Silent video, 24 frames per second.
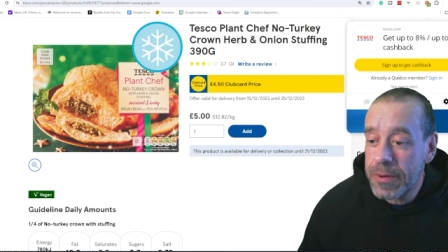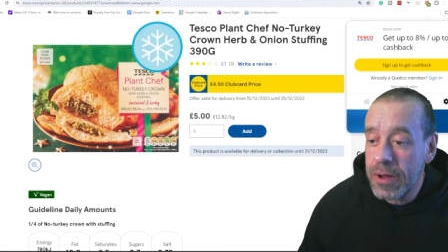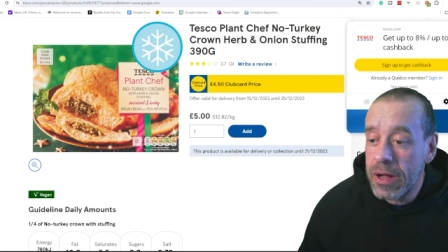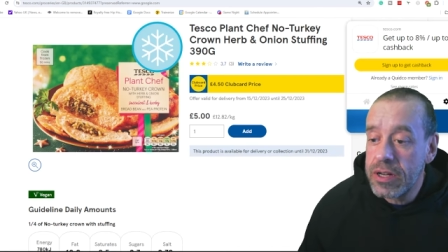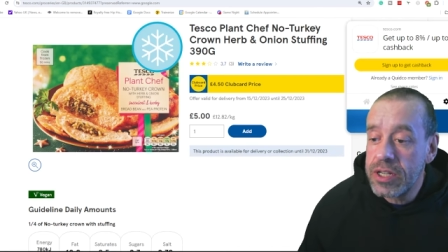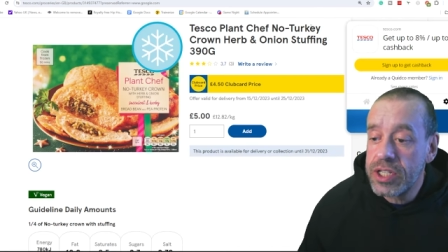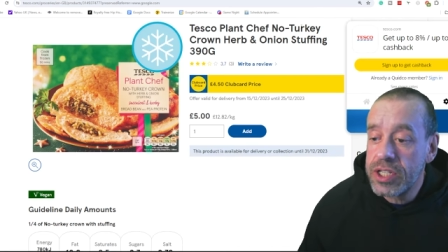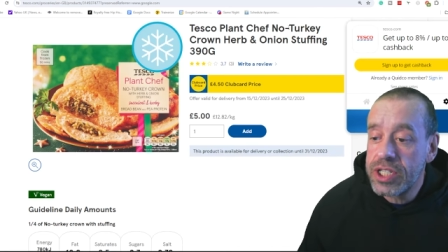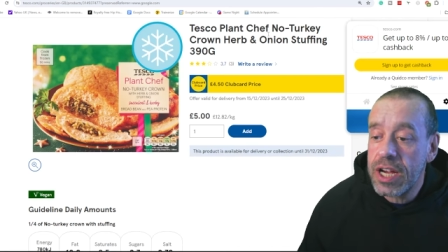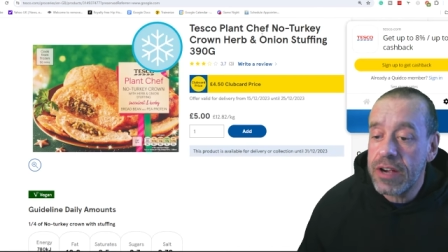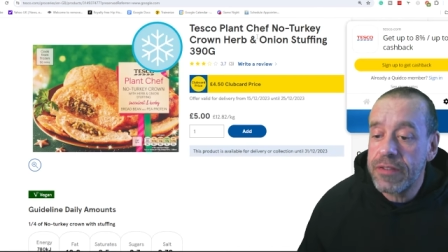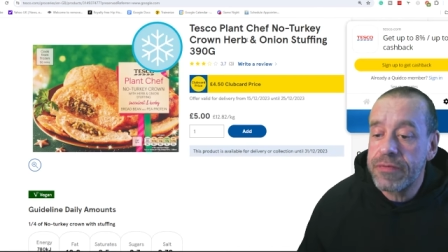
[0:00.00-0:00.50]

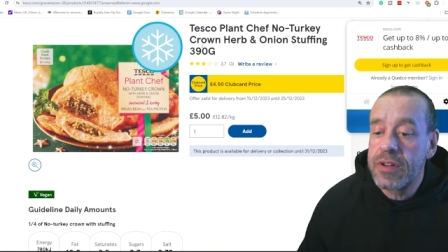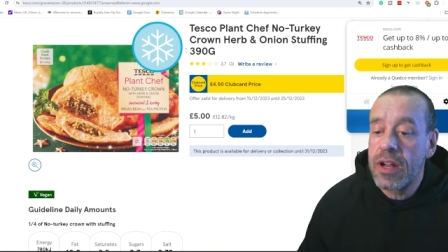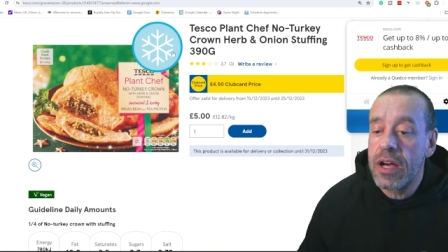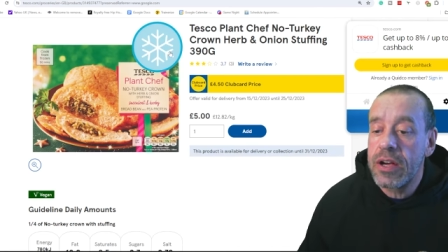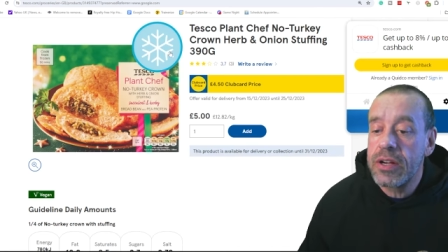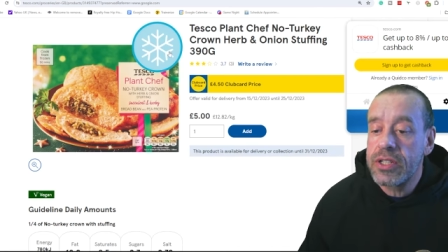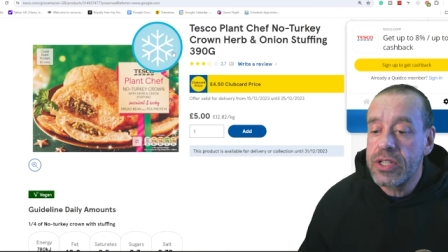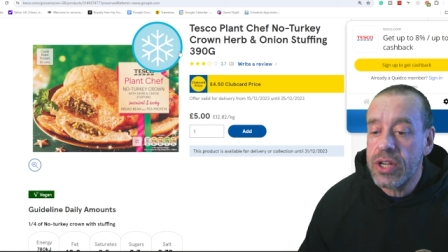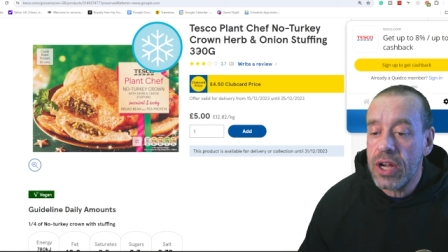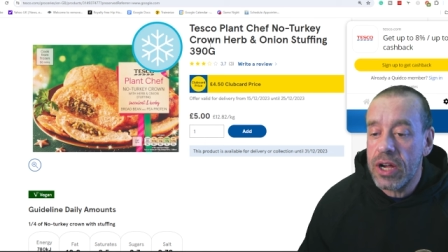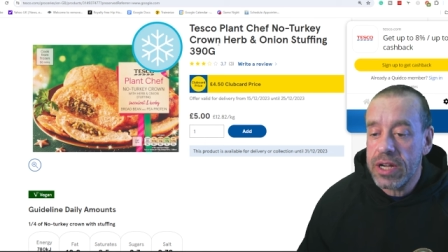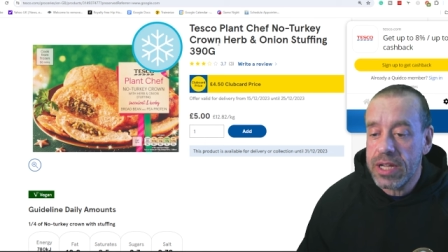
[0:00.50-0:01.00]
Plant Chef
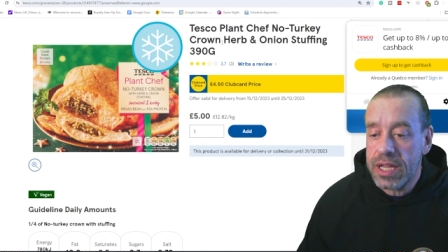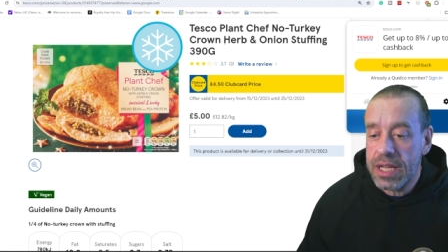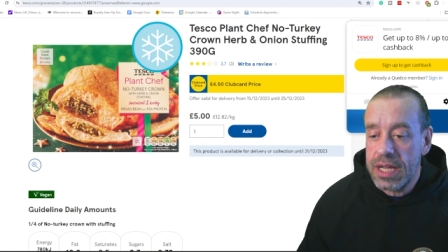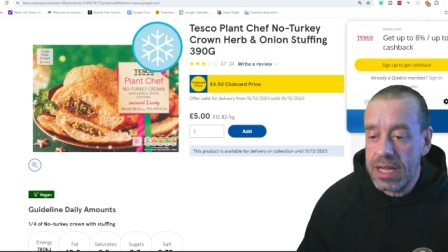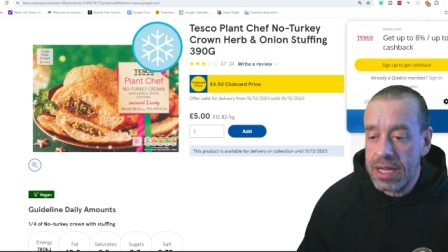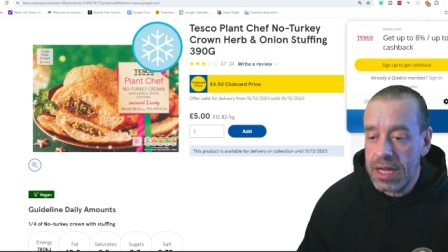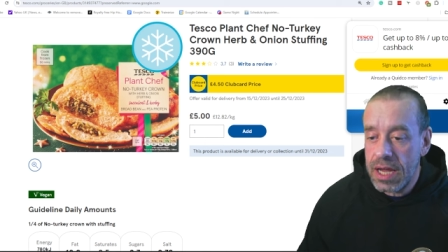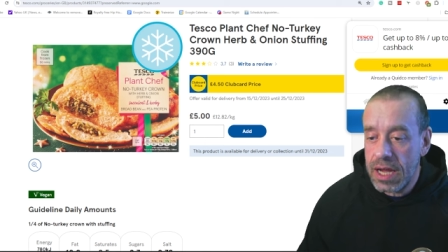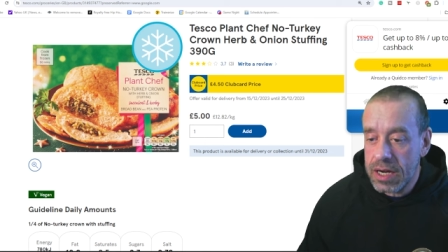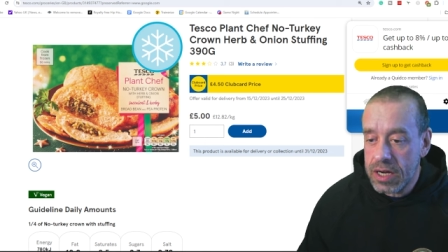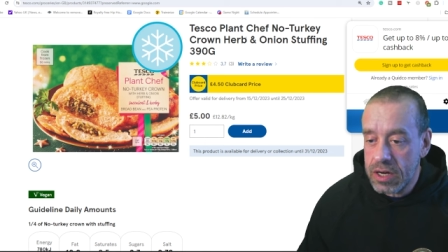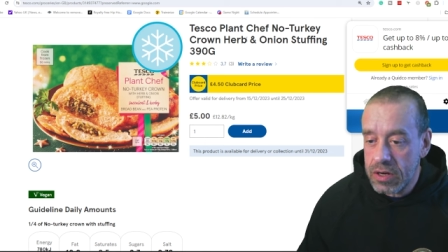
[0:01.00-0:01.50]
No
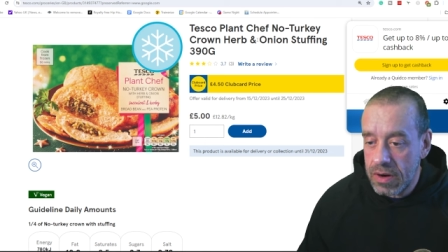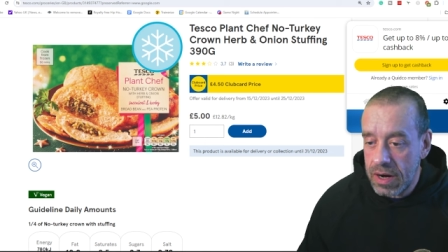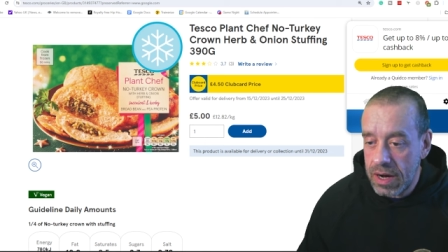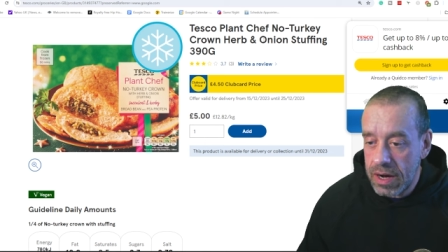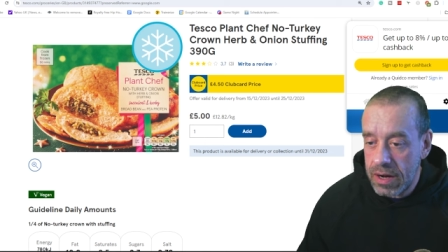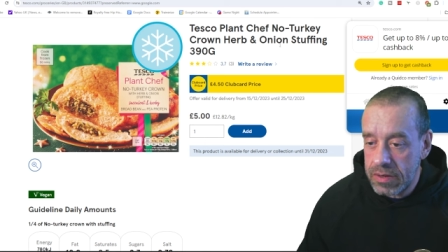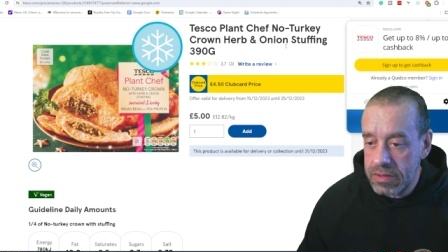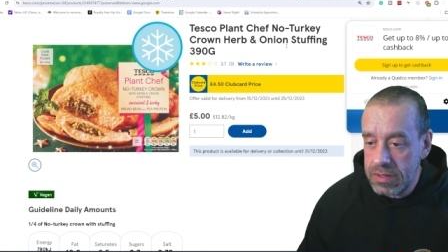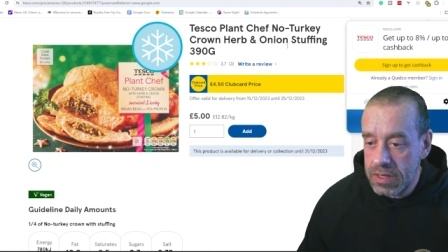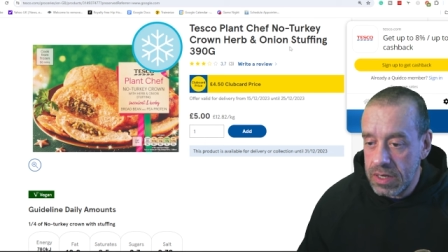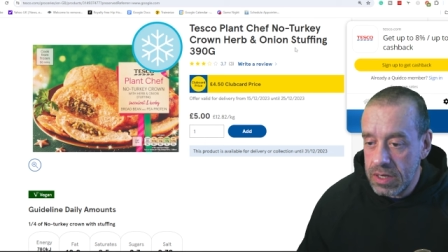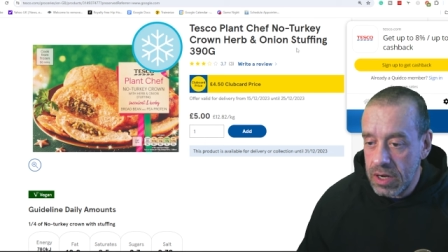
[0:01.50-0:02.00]
Turkey
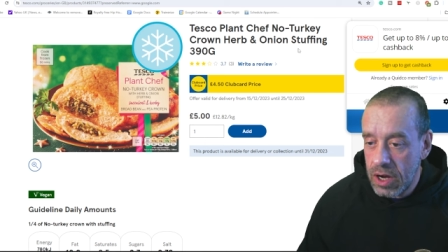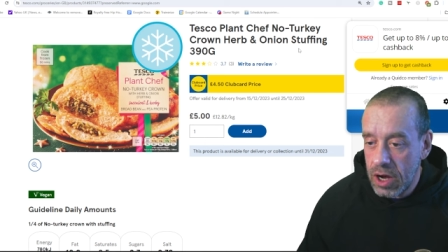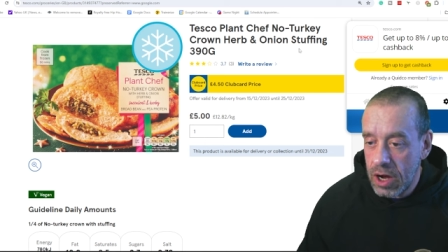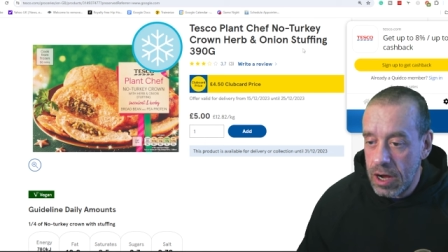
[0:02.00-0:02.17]
Crown